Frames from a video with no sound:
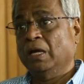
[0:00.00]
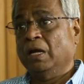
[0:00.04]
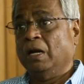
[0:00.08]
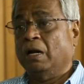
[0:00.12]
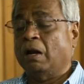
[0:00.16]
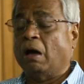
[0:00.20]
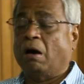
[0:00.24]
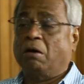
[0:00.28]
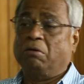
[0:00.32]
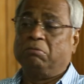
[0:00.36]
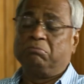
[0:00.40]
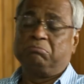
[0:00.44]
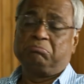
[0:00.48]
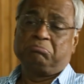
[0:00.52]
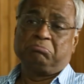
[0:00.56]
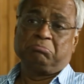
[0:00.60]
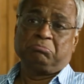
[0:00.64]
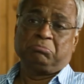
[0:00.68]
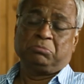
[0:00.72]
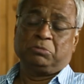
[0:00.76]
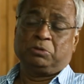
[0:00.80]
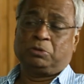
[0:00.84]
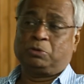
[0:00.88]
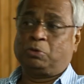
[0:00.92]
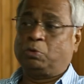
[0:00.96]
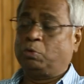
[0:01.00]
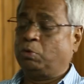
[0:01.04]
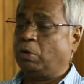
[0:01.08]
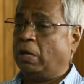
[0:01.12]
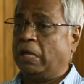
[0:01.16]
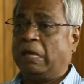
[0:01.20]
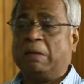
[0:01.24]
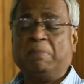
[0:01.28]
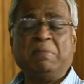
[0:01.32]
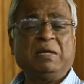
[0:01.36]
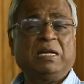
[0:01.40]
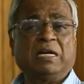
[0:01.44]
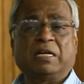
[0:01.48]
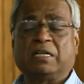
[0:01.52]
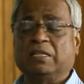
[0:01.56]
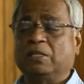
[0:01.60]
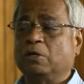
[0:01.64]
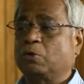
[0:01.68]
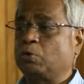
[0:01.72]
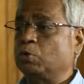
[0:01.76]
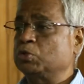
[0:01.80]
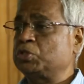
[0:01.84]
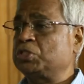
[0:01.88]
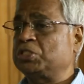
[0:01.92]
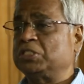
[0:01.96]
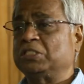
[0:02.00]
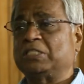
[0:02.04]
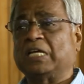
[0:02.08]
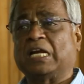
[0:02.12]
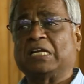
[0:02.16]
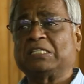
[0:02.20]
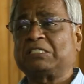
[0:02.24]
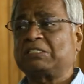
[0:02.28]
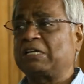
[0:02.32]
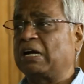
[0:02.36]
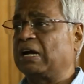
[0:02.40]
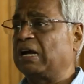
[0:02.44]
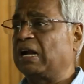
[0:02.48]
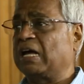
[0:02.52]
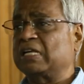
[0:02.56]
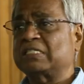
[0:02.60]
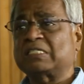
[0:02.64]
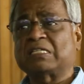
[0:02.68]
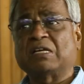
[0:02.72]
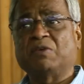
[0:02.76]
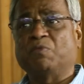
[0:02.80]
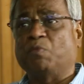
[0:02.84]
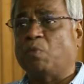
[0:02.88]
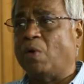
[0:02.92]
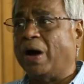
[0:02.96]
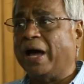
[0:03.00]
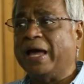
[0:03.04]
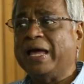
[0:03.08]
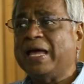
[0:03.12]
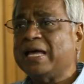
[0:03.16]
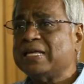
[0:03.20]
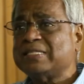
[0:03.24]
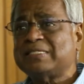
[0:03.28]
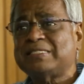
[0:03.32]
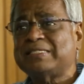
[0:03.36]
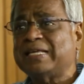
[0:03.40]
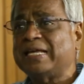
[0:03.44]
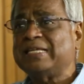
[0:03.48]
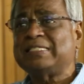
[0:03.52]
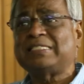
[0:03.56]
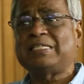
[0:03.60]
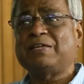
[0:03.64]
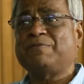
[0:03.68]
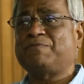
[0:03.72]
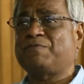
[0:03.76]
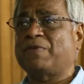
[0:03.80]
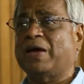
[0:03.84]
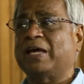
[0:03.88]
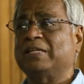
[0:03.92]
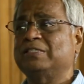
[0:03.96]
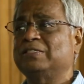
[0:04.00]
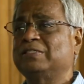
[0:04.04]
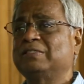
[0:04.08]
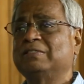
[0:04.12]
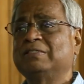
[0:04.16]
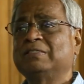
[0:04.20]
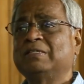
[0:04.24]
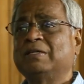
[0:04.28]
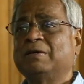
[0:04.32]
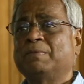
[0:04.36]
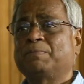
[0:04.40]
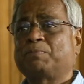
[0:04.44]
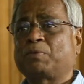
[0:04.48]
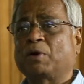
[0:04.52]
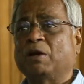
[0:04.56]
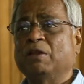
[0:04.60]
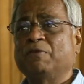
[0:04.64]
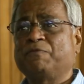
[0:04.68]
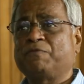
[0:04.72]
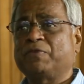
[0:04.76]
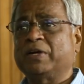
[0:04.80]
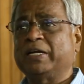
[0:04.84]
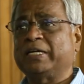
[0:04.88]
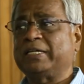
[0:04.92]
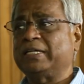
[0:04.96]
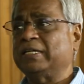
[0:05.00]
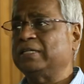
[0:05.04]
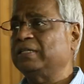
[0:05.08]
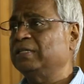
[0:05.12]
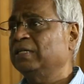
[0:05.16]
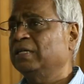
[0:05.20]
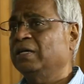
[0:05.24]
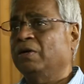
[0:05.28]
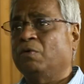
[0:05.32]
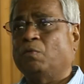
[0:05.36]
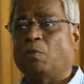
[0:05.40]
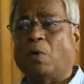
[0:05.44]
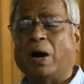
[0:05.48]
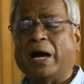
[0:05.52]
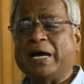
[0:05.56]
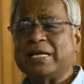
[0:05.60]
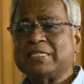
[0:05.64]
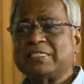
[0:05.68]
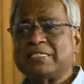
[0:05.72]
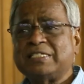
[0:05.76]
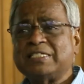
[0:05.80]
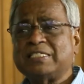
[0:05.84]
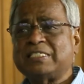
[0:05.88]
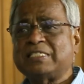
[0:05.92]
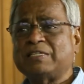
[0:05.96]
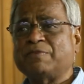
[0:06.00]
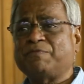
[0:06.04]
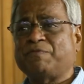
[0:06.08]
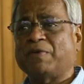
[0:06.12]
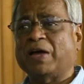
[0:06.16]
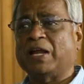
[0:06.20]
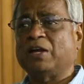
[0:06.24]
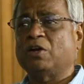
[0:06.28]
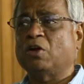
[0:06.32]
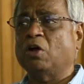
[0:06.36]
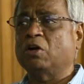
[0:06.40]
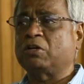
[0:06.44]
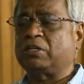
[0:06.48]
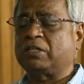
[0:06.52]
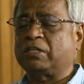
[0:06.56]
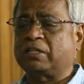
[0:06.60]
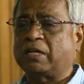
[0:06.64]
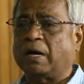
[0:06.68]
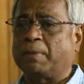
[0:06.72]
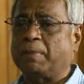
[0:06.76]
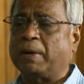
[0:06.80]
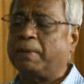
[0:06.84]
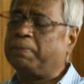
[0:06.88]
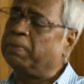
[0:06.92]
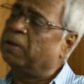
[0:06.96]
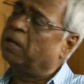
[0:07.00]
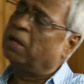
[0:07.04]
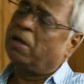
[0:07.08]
Now, immediately the question that I started asking, why has AC fan proliferated, why has DC fan not come up?